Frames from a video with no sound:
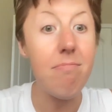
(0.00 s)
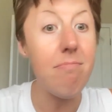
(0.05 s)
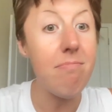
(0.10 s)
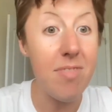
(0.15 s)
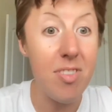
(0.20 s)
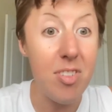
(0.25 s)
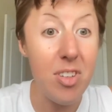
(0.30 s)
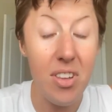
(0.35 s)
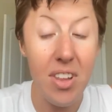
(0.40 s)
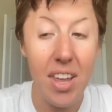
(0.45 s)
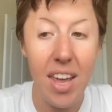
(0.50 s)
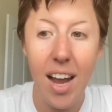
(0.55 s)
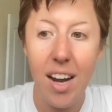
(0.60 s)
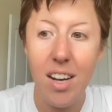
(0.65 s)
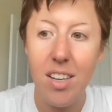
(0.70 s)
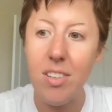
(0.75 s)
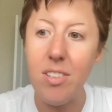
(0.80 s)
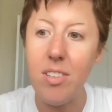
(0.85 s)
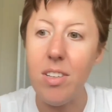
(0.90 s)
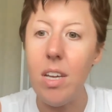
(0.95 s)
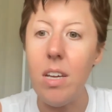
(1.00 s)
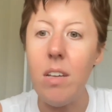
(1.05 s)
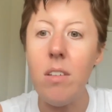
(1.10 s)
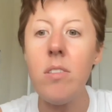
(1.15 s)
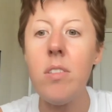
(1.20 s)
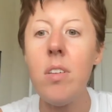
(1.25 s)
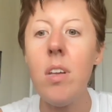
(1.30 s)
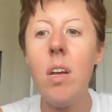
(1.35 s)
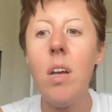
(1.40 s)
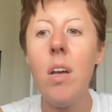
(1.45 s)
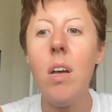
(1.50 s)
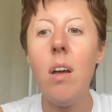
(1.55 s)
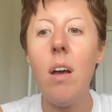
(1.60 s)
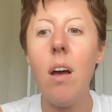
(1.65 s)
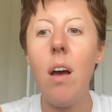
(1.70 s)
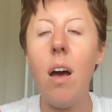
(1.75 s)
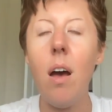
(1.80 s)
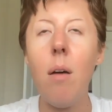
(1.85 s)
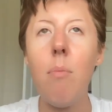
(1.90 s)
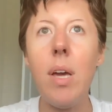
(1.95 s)
celiac disease,
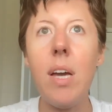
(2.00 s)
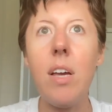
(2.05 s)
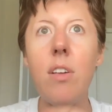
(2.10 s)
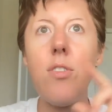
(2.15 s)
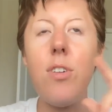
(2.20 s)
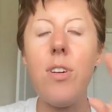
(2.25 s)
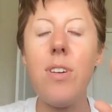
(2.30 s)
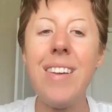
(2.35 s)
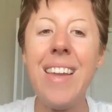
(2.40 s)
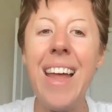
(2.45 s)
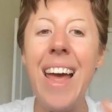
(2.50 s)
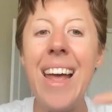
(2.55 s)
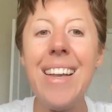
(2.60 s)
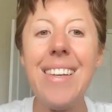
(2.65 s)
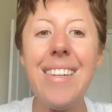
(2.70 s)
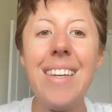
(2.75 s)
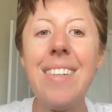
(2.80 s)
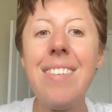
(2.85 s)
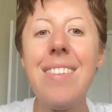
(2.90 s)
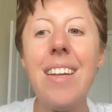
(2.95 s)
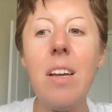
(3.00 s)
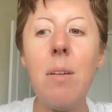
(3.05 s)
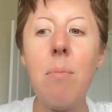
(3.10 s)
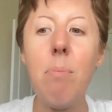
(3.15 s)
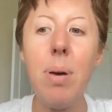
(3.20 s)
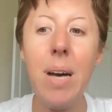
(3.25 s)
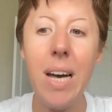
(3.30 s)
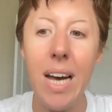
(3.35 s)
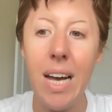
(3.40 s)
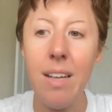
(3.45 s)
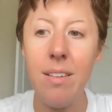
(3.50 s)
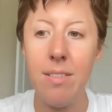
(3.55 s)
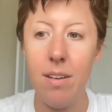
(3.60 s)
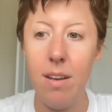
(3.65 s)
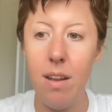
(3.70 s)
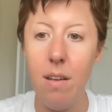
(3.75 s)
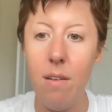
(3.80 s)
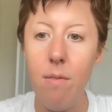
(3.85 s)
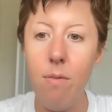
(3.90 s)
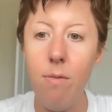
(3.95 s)
because you're not testing
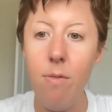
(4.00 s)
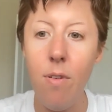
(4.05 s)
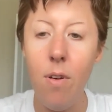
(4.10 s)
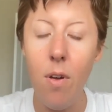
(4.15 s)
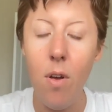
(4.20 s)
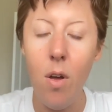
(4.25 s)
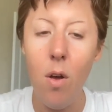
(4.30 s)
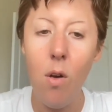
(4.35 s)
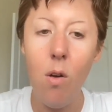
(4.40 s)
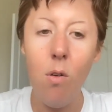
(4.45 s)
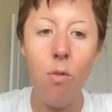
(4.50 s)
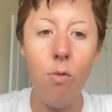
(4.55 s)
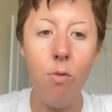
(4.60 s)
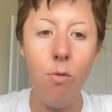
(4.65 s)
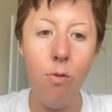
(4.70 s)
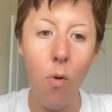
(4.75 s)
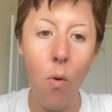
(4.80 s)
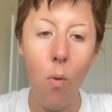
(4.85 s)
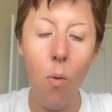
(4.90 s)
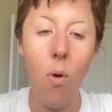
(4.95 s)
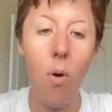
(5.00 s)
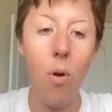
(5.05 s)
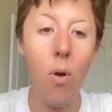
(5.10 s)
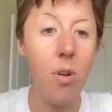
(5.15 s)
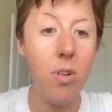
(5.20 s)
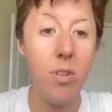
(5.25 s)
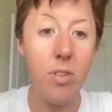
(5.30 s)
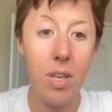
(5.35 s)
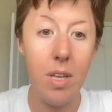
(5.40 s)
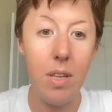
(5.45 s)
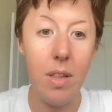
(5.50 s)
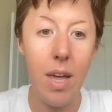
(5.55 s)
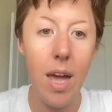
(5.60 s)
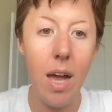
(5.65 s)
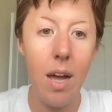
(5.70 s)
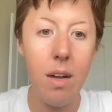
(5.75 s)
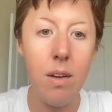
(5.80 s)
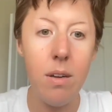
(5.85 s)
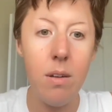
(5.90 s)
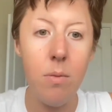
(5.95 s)
positive for
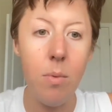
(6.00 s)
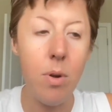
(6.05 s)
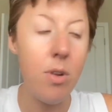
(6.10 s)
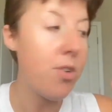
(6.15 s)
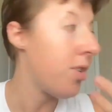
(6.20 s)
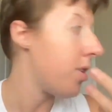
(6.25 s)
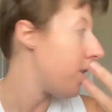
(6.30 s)
celiac, which,